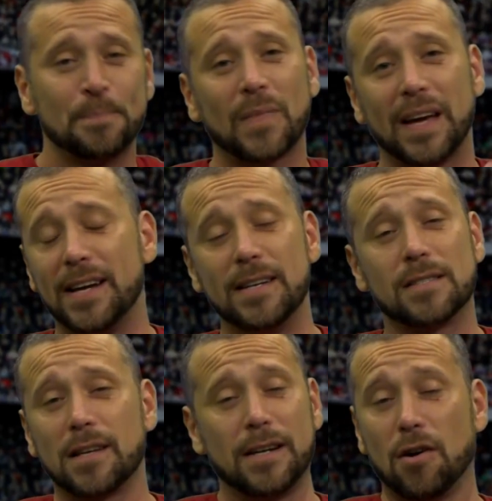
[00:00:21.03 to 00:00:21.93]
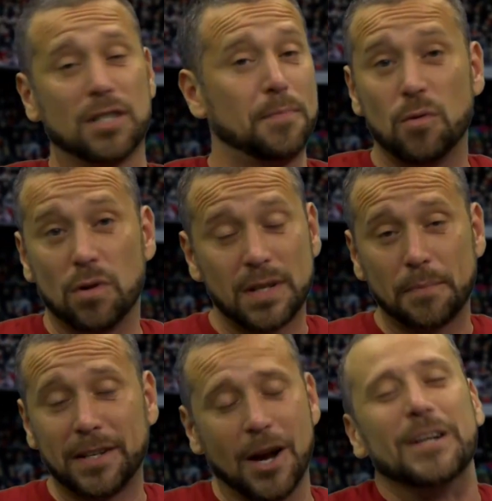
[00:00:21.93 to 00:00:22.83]
He is in hospital or
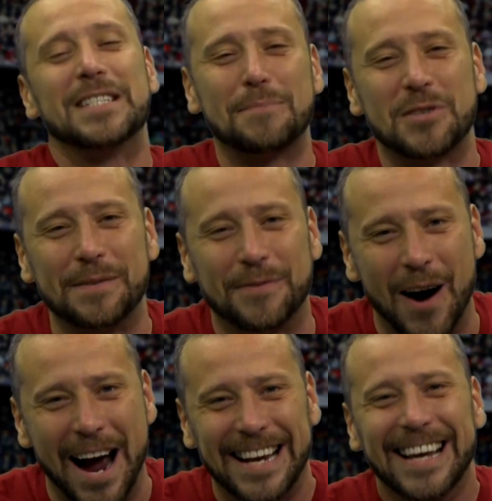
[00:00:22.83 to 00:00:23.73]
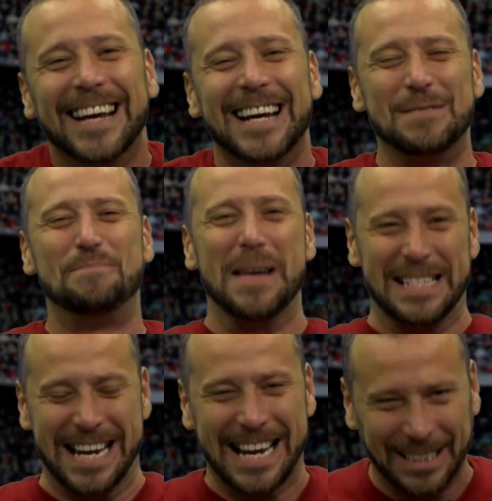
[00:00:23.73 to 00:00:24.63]
something. No, he's absolutely fine. He's
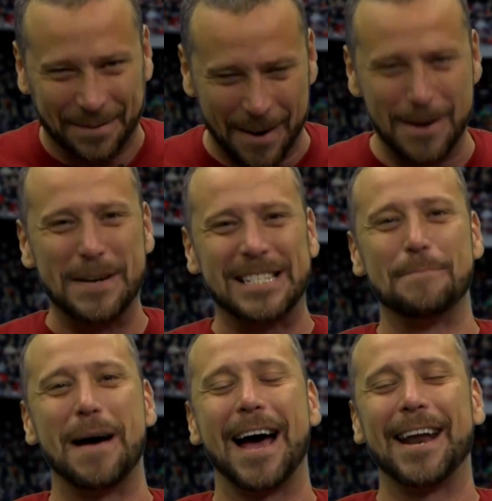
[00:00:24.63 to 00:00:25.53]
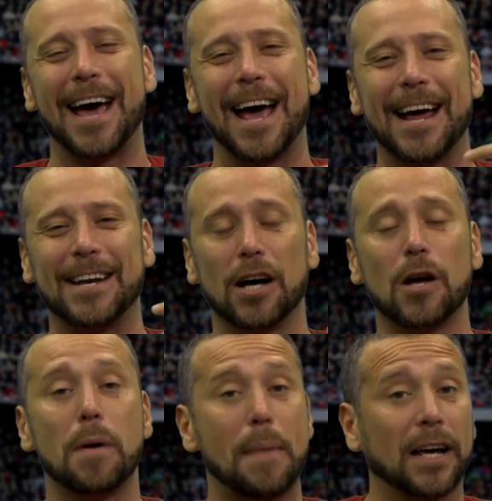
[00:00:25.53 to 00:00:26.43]
busy. He's a very busy man, and he'll
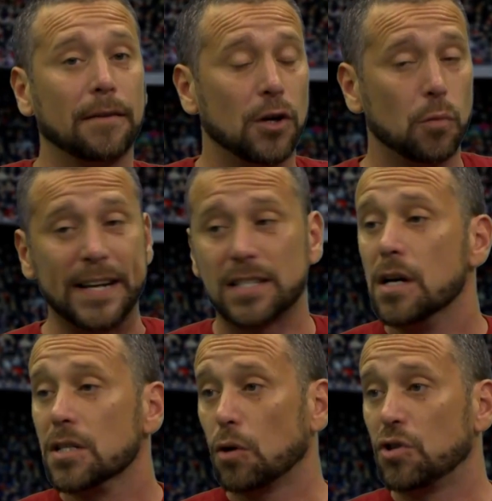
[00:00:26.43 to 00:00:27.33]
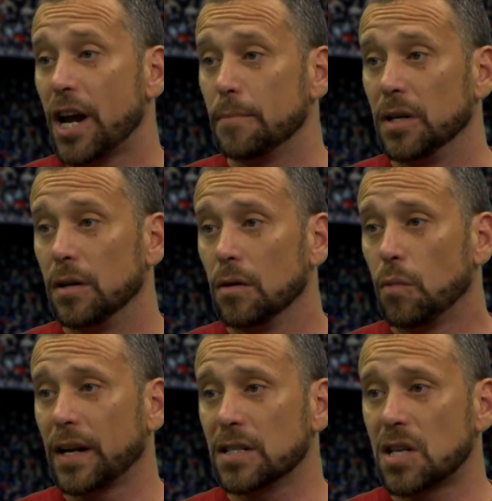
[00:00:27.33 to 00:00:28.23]
be back in a few weeks. So, gentlemen, we're
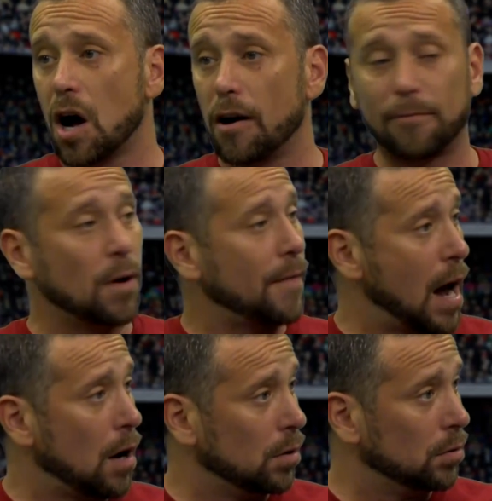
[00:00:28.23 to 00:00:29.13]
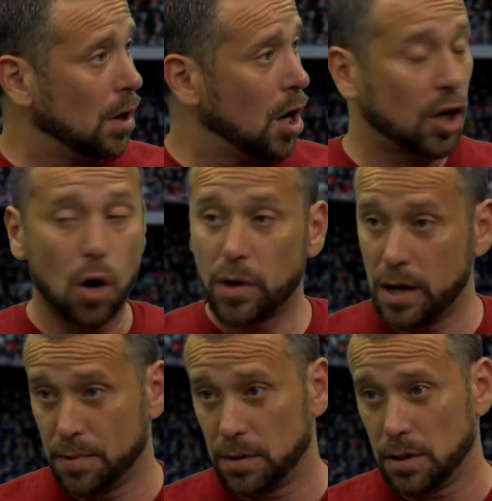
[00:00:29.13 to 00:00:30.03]
going to start off with our
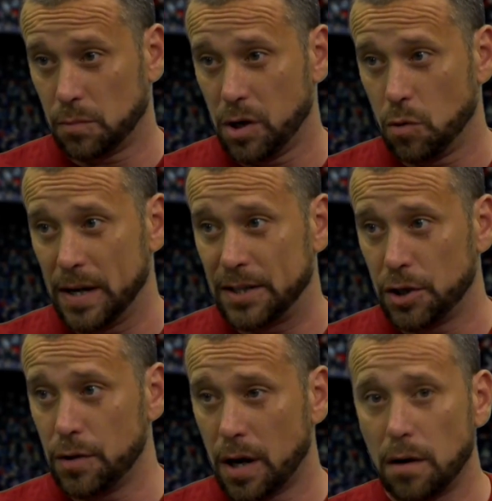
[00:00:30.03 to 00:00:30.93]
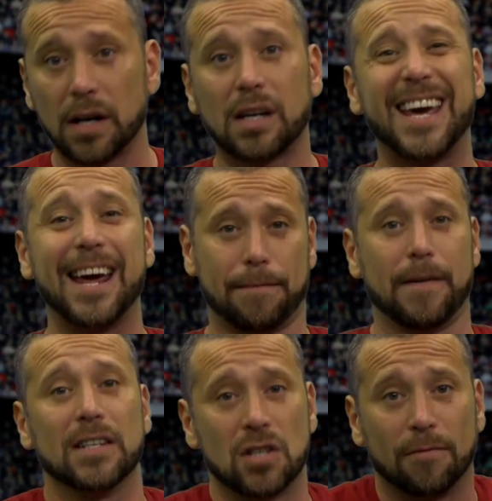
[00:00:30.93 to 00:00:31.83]
goalkeepers, as we always do, and I'm going to kick
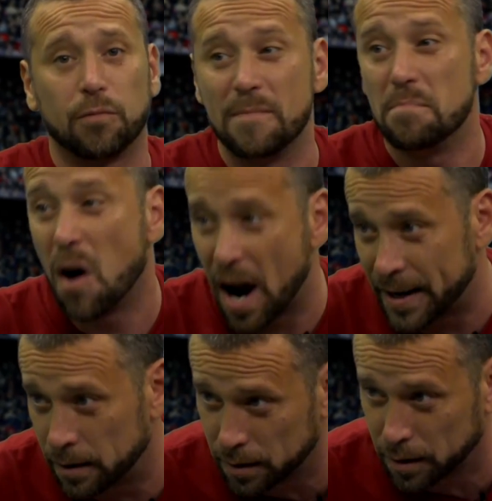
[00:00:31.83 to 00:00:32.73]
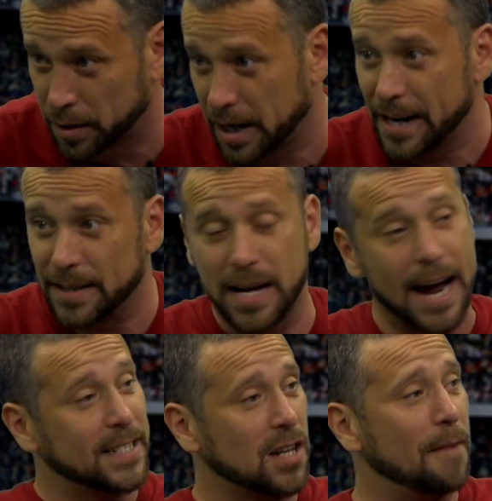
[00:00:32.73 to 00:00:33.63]
things off with mine. Okay?
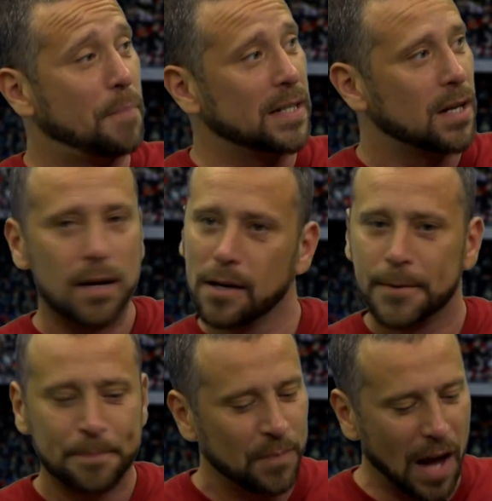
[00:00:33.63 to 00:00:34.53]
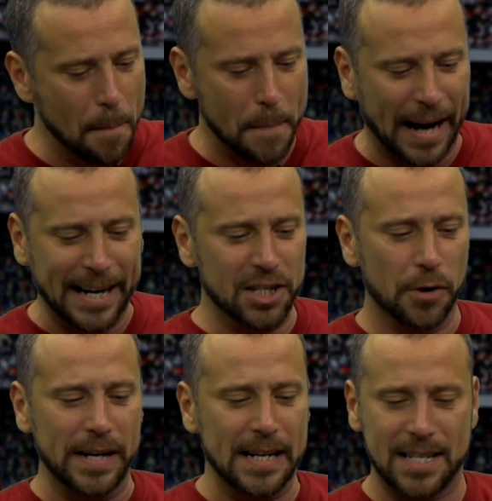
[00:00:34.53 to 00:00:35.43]
yes, I picked. I'm back in
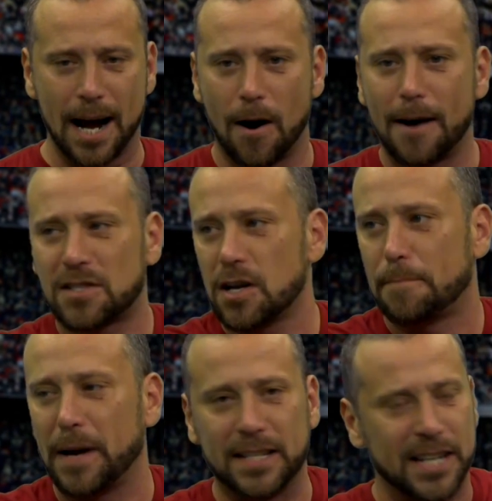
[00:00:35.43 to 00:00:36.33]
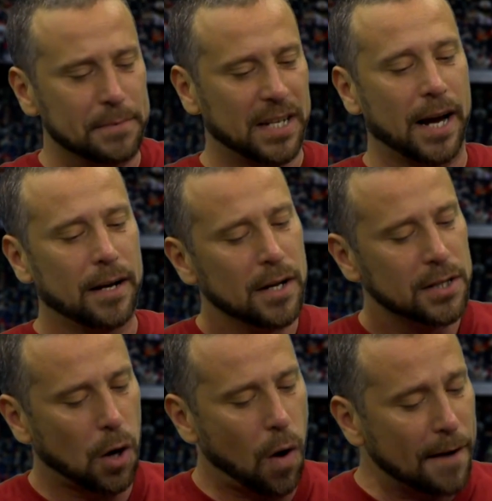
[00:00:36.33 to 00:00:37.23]
doing this now. I've started picking teams again.
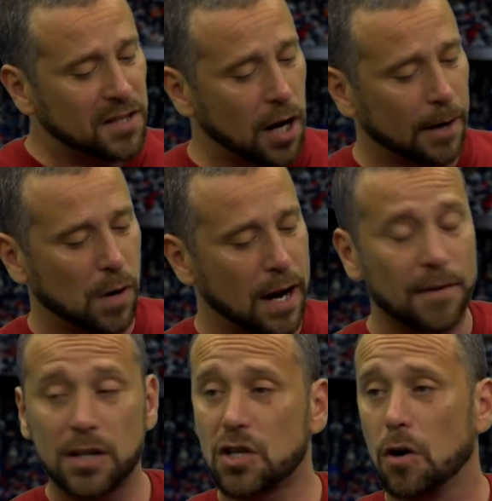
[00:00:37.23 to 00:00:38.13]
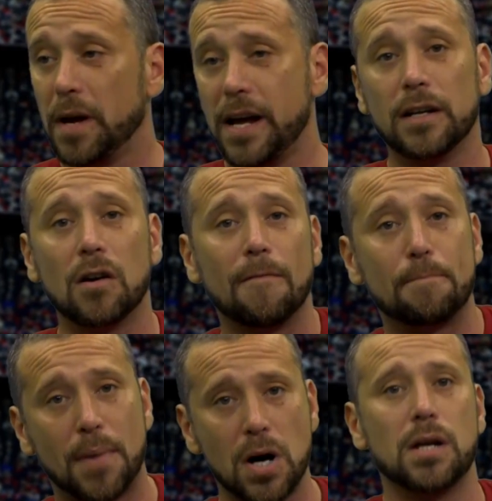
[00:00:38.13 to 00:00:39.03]
So I've started with Tom Heaton of
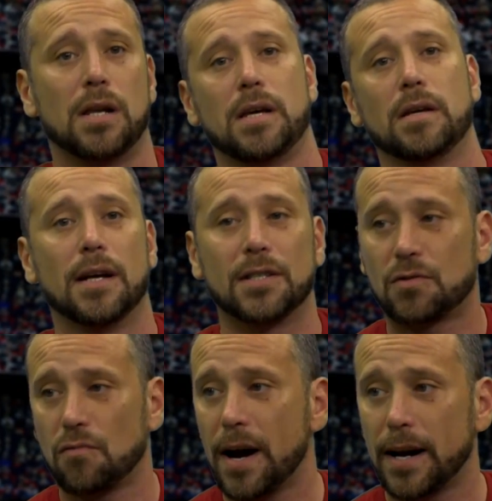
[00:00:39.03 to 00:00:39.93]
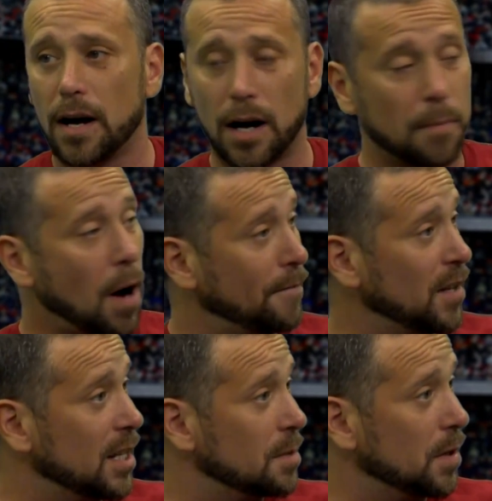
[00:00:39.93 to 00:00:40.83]
Burnley. That's right. I think
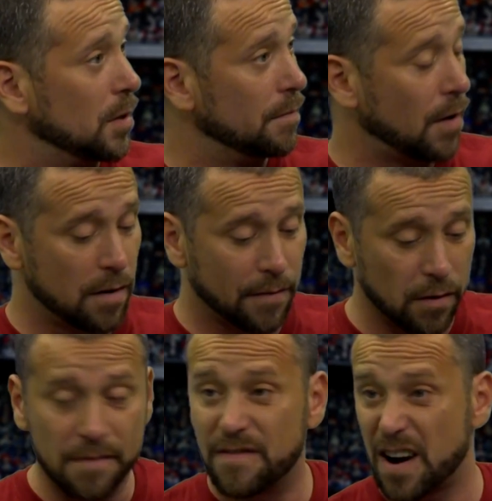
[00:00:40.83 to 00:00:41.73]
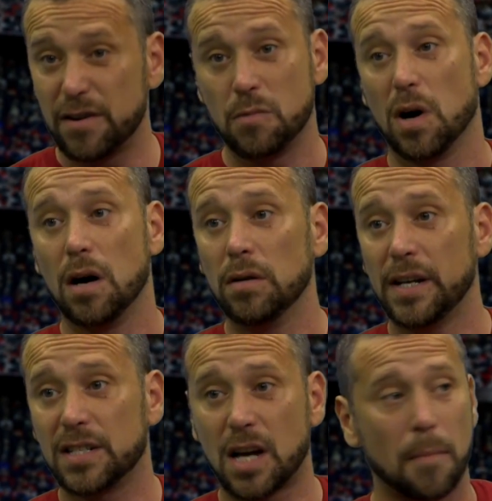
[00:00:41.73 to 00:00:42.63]
he's been doing very, very, very well.
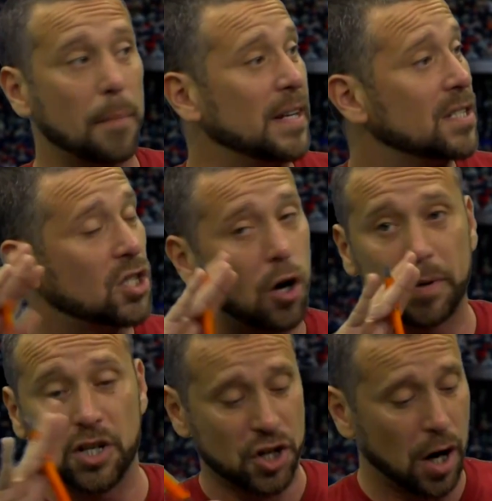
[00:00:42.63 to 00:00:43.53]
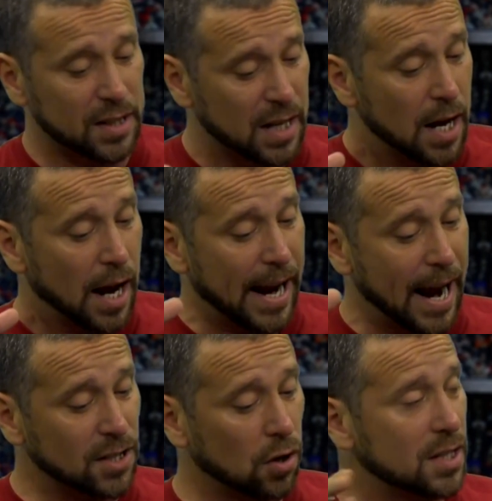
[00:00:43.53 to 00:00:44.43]
He's come up. He's stopping shots. He
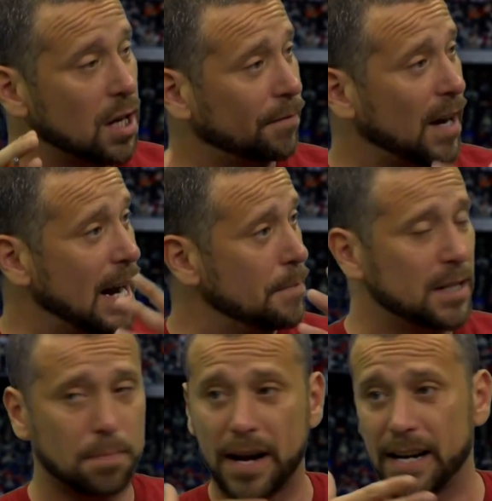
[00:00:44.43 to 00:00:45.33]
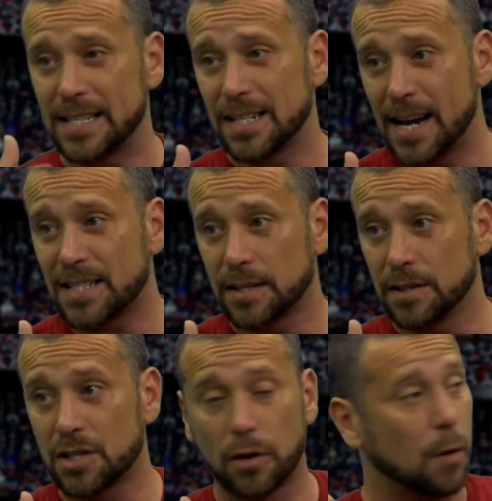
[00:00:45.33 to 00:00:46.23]
has got a tough game. He's playing against Leicester,
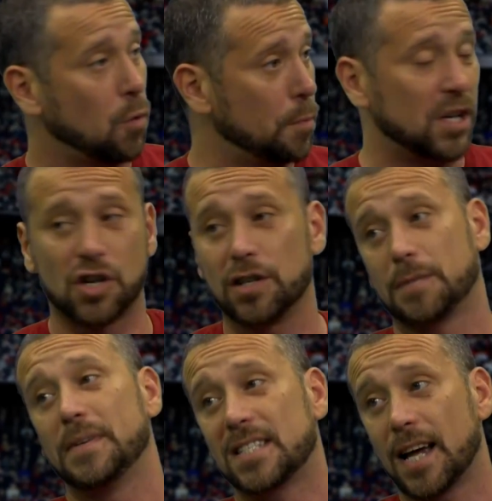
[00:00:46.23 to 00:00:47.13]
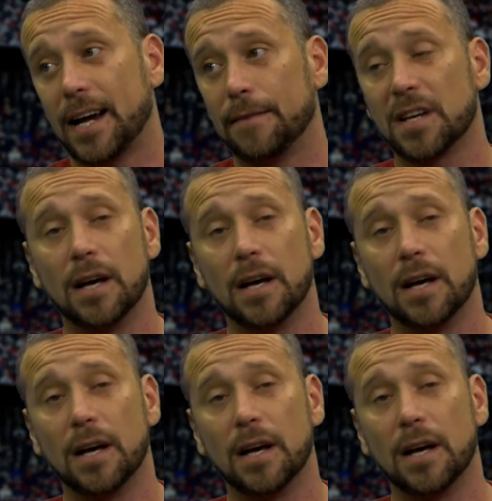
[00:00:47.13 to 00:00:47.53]
so there will be shots to be saved.